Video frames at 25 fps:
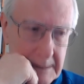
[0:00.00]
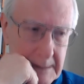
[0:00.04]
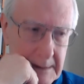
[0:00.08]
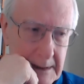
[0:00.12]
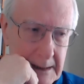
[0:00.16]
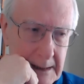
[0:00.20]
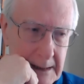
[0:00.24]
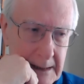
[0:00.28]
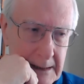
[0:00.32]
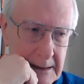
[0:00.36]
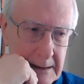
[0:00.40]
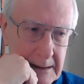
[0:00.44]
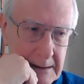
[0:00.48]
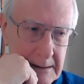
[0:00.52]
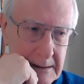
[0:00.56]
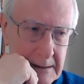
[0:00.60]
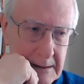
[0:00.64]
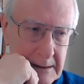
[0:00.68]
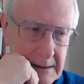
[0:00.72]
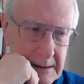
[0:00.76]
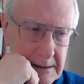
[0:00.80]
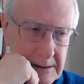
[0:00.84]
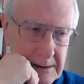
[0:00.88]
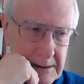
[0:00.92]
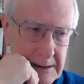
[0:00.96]

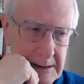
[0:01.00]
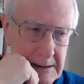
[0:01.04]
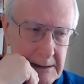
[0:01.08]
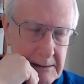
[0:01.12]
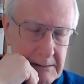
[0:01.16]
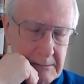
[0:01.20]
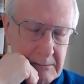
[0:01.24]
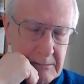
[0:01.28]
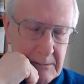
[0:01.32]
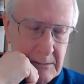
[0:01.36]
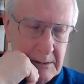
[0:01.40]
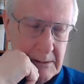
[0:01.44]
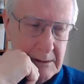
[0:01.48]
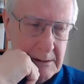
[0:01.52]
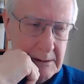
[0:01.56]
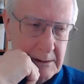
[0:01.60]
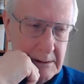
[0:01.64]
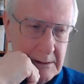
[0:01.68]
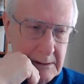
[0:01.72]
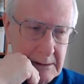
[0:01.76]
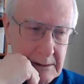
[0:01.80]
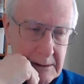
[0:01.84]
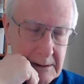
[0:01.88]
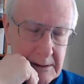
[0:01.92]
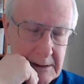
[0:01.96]
and she
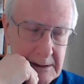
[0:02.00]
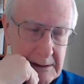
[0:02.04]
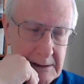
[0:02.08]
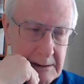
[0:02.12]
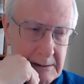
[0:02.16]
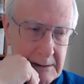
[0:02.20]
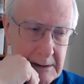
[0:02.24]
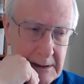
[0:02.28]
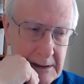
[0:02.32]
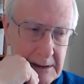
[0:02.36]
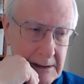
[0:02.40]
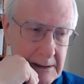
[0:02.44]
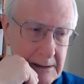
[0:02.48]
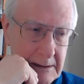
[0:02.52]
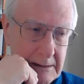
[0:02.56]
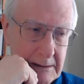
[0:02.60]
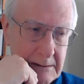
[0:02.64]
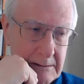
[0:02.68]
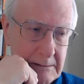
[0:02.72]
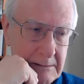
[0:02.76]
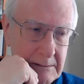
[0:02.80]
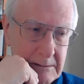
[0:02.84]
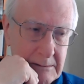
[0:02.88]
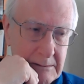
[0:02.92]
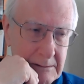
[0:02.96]

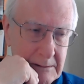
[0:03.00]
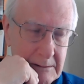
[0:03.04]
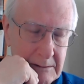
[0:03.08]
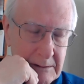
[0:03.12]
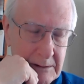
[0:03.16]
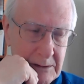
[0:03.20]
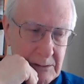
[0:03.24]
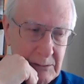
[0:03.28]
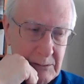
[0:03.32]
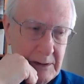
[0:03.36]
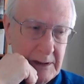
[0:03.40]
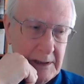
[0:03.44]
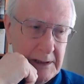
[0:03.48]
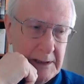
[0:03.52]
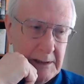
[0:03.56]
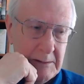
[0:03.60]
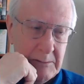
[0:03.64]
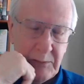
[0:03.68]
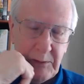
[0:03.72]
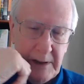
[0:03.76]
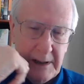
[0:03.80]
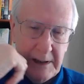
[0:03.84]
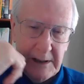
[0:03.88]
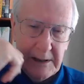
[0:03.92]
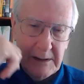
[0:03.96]
was really
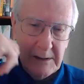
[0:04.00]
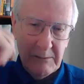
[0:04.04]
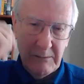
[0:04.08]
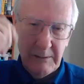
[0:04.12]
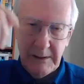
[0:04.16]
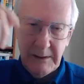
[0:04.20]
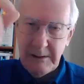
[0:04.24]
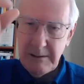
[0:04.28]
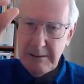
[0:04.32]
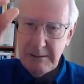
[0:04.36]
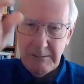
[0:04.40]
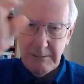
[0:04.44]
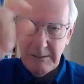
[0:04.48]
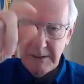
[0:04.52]
impressed with